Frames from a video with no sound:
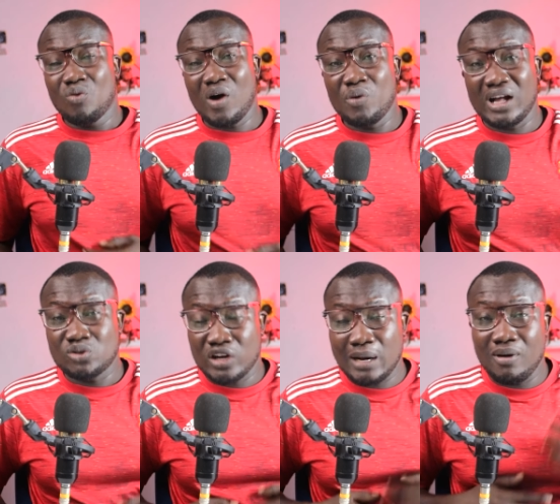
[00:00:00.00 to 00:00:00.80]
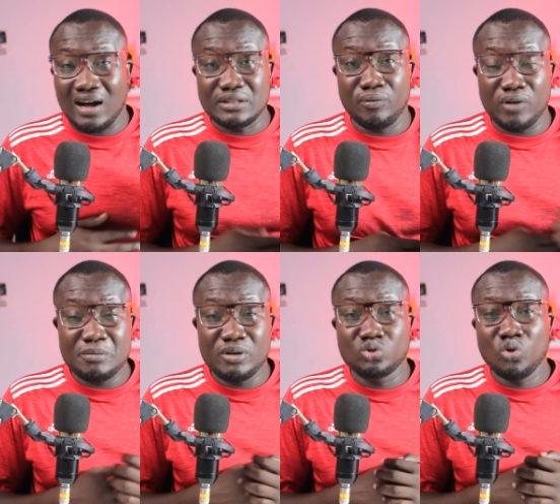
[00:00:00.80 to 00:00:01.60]
While we are talking about Hansi
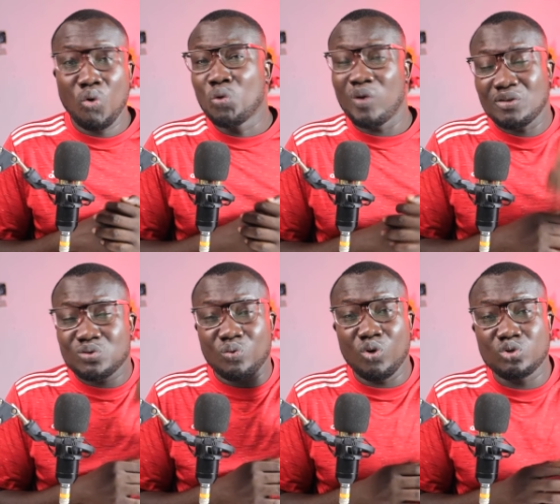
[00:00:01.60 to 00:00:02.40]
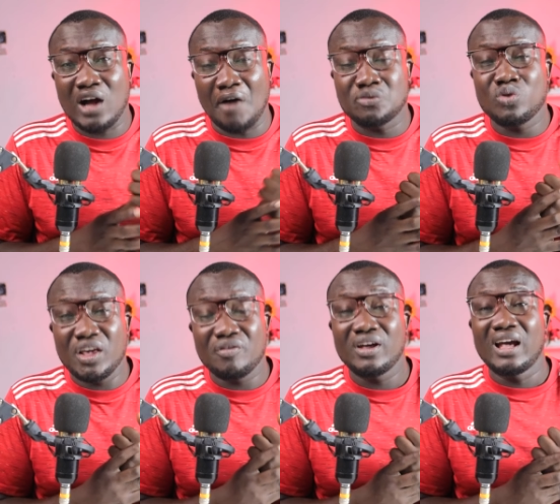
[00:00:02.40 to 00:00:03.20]
Flick being so good, we also, we also have to
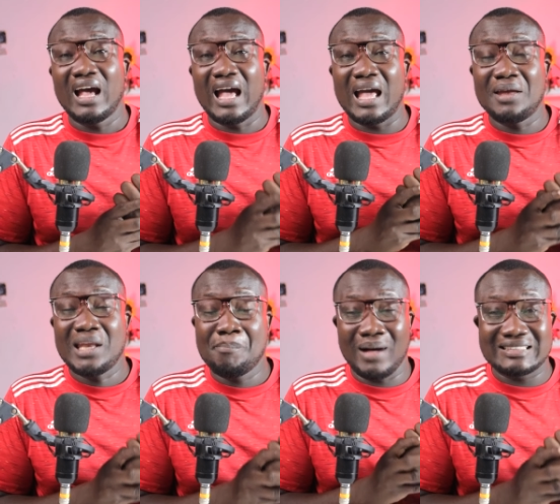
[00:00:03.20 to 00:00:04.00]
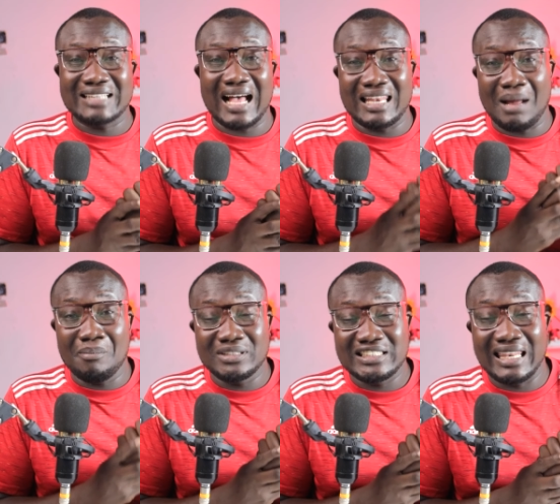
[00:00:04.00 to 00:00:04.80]
give uh, the Barca, La,
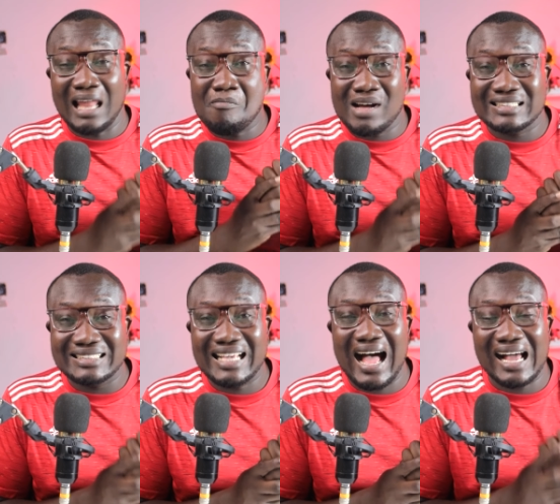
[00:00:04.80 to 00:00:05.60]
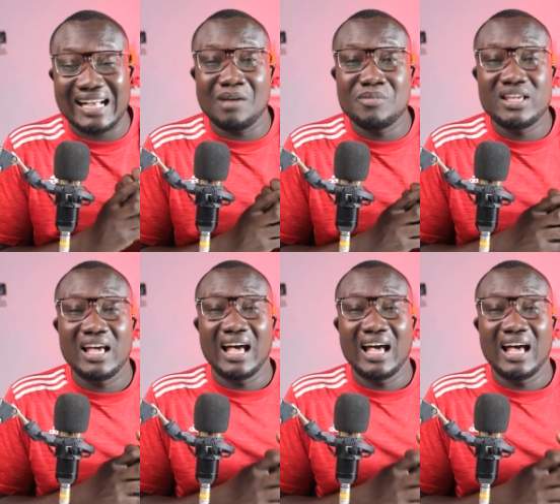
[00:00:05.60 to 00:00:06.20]
the La Masia Academy